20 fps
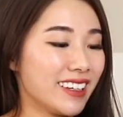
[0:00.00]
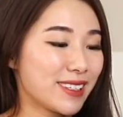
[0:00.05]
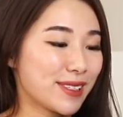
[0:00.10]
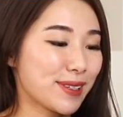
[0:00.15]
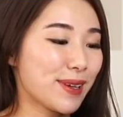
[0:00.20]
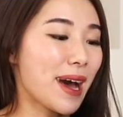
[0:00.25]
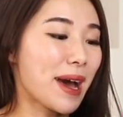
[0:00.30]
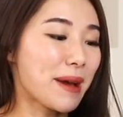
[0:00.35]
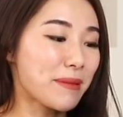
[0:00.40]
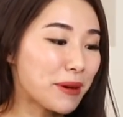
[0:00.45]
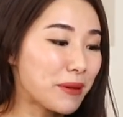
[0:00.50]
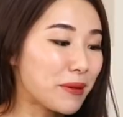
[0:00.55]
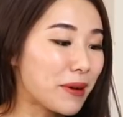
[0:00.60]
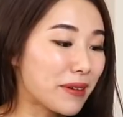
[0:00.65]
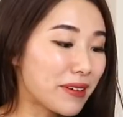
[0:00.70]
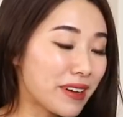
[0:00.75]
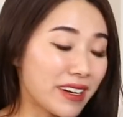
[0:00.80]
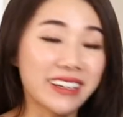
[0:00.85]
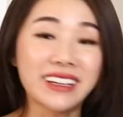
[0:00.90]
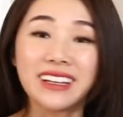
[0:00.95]
So I'm a
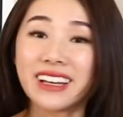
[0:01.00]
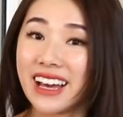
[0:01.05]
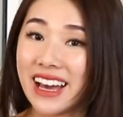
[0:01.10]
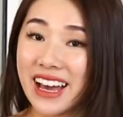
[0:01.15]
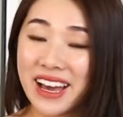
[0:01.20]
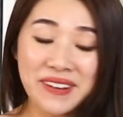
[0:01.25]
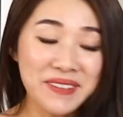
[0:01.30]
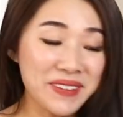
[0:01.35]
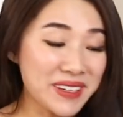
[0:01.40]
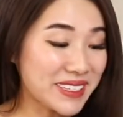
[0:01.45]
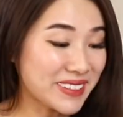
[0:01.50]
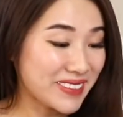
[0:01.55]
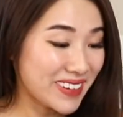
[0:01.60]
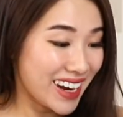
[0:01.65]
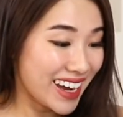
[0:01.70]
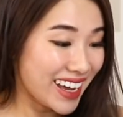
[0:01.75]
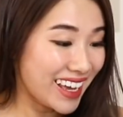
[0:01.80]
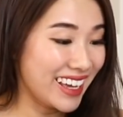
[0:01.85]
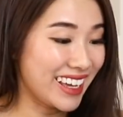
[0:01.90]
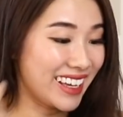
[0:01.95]
warrior. I was
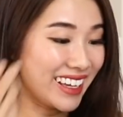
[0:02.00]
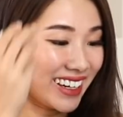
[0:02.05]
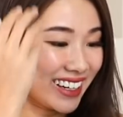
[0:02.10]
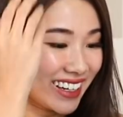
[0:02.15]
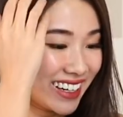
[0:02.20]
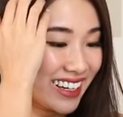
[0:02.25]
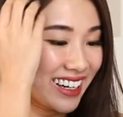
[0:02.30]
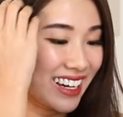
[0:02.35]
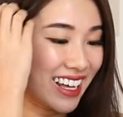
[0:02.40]
right.